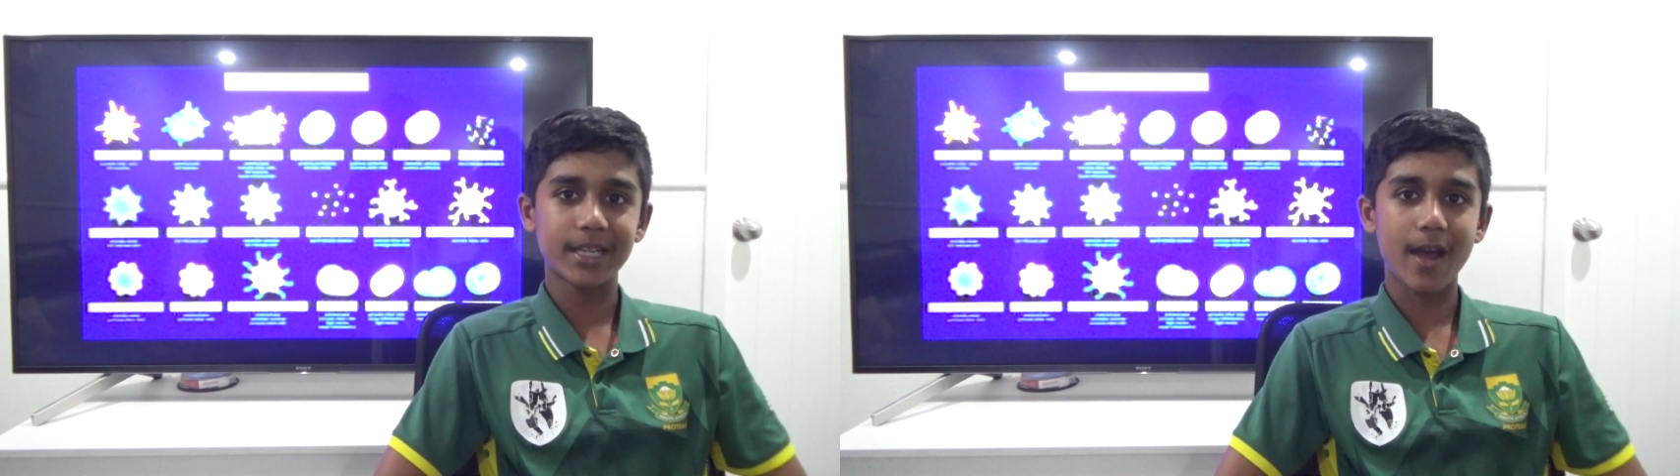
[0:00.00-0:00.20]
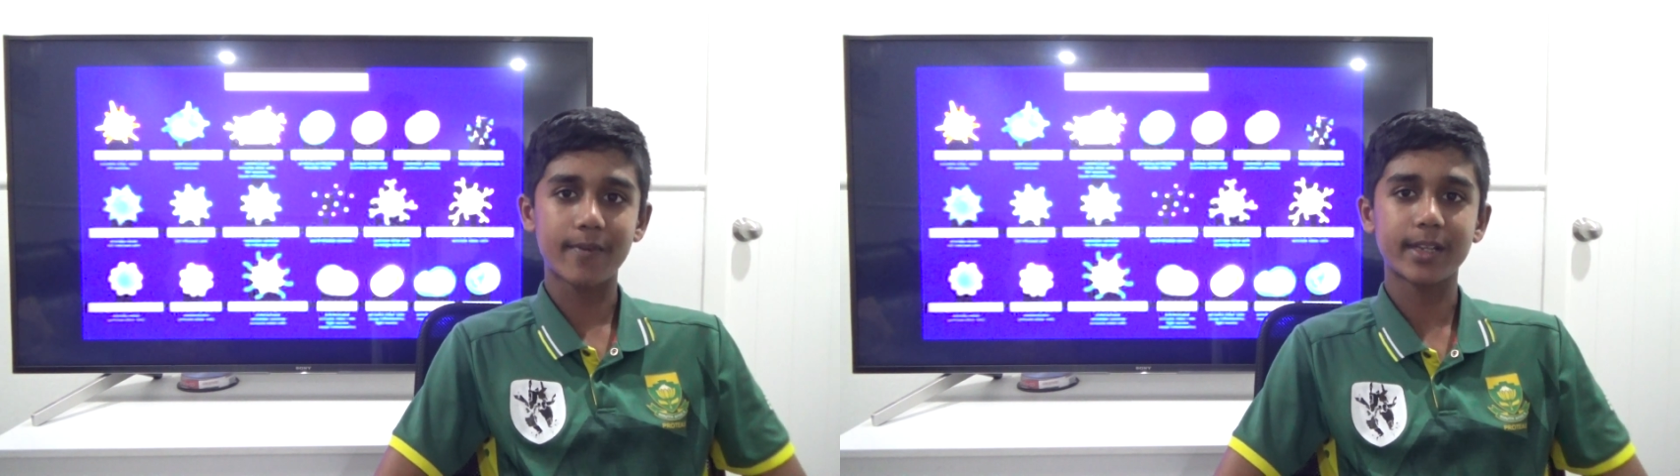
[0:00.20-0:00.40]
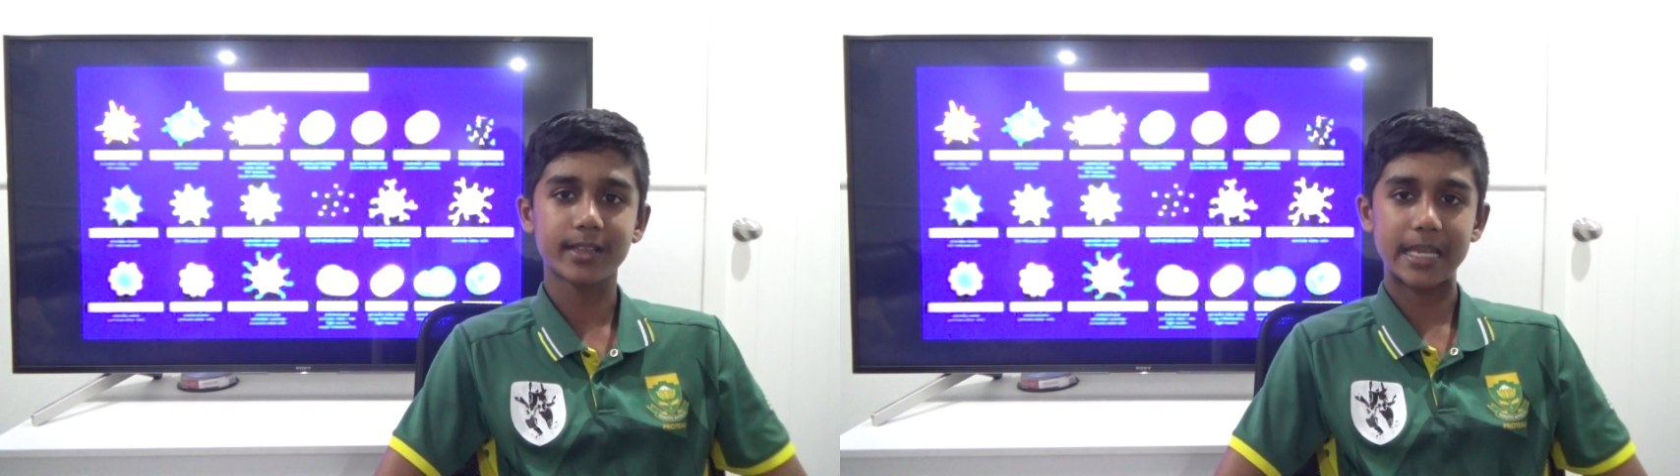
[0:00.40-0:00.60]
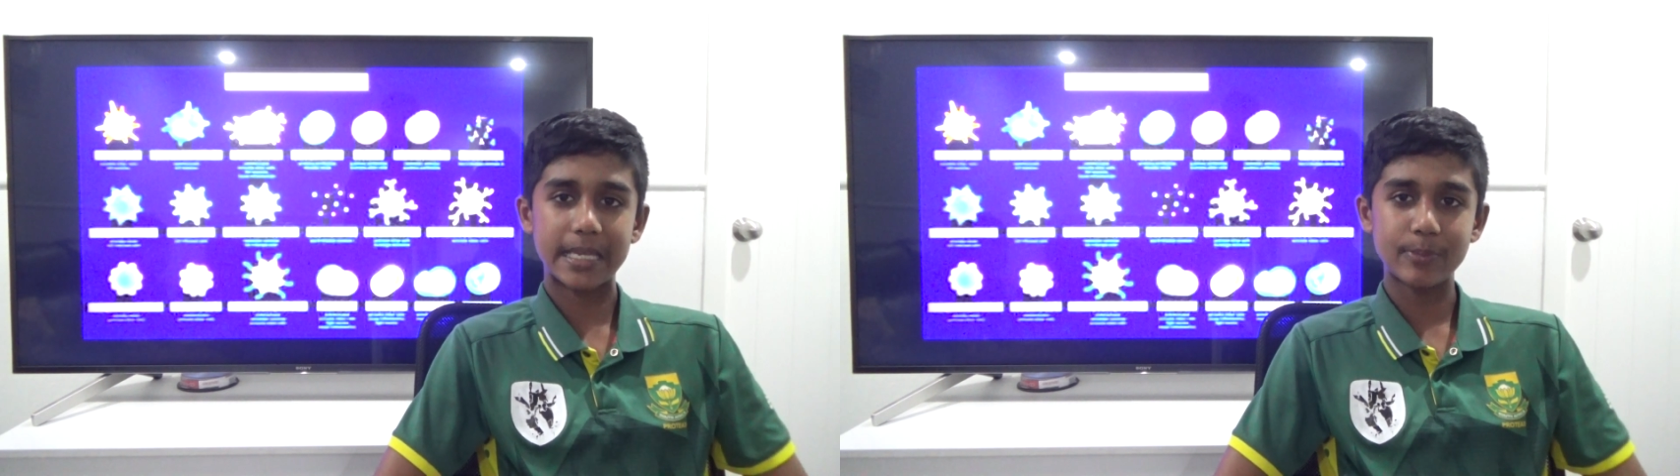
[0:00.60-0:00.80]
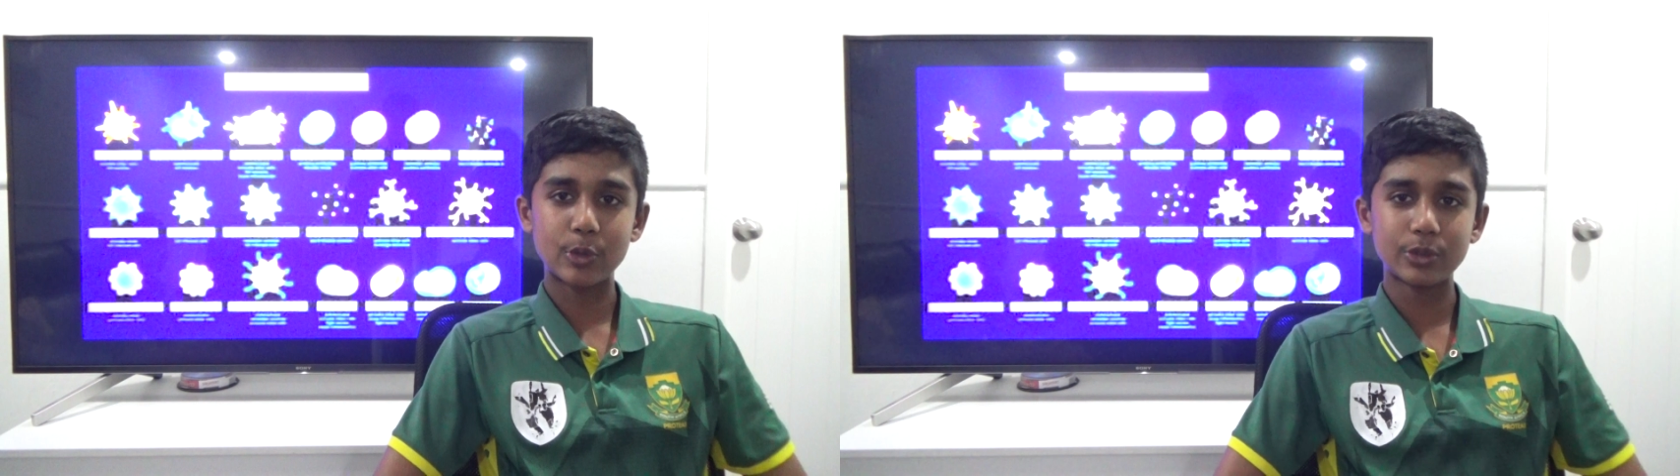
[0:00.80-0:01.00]
covering the
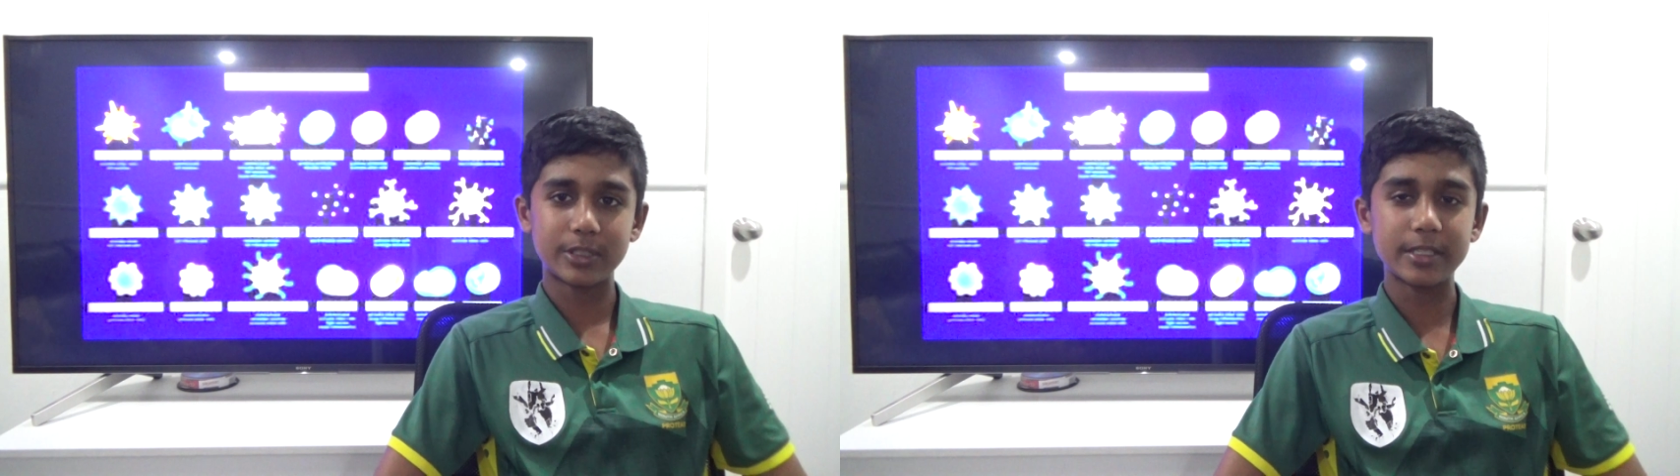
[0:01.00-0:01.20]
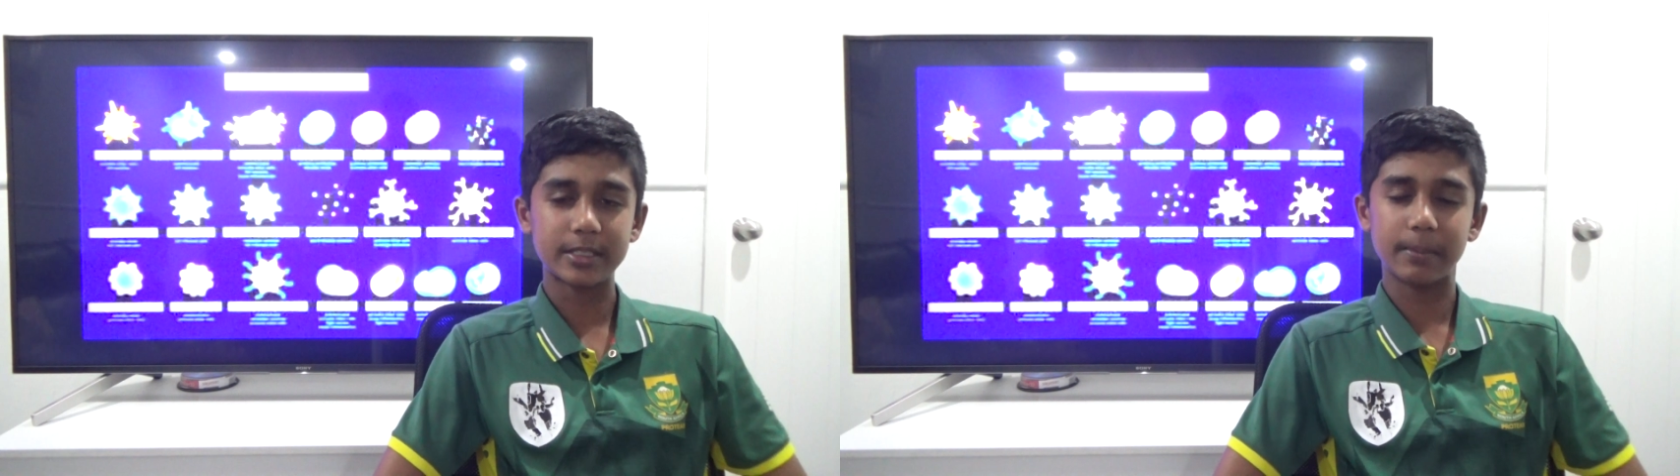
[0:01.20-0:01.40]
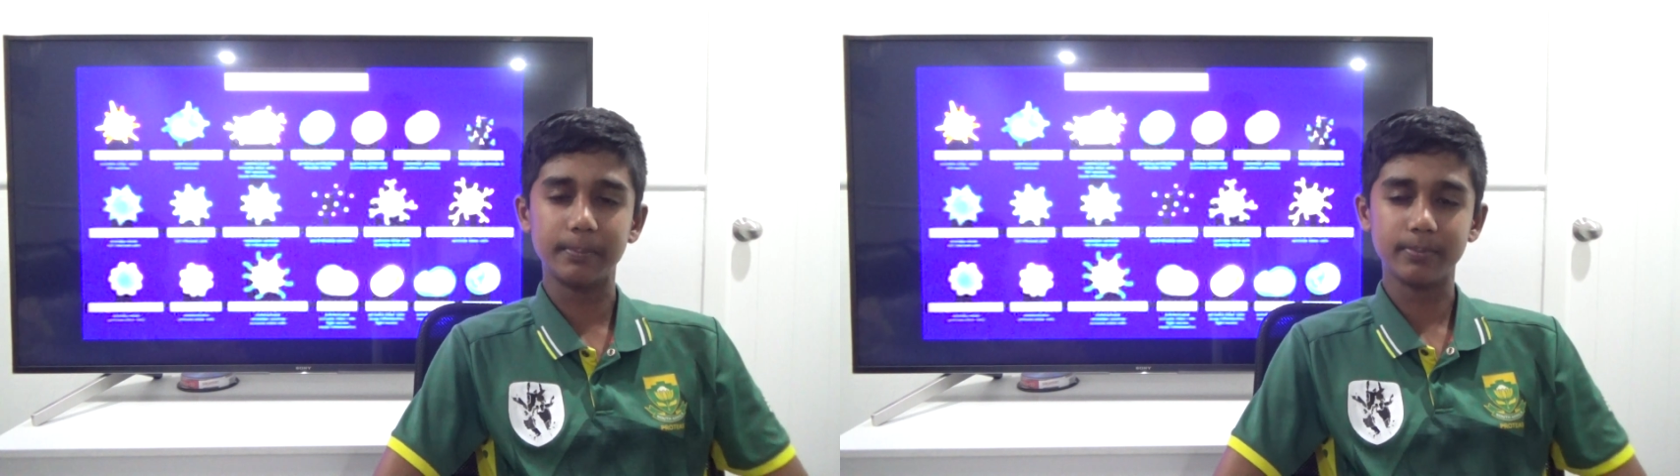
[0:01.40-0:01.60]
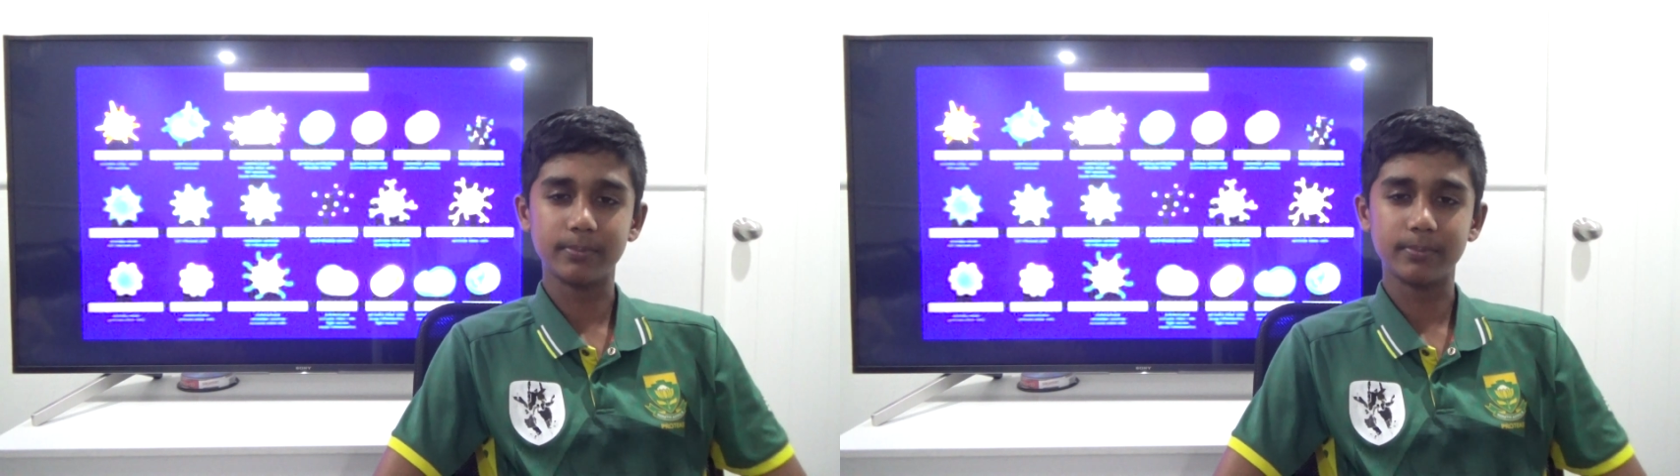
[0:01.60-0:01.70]
immune system.